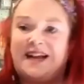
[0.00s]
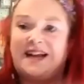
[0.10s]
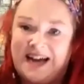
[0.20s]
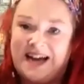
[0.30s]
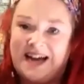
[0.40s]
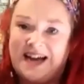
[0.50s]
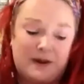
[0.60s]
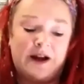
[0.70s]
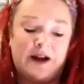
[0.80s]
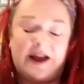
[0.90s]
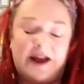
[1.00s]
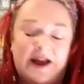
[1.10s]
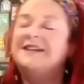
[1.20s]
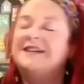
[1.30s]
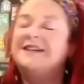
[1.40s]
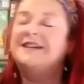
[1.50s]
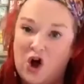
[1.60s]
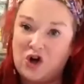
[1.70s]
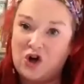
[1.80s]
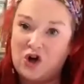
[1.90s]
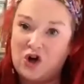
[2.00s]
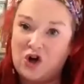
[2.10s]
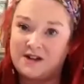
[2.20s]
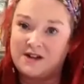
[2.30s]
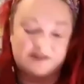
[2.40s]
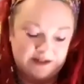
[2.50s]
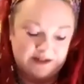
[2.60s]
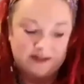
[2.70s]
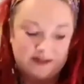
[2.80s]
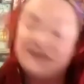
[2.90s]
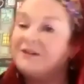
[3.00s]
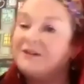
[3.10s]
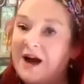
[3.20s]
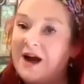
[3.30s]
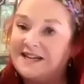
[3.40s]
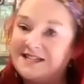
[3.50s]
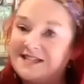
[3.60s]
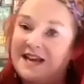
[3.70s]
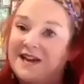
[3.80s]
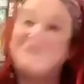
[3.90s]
cat starts purring, dog starts wagging its tail,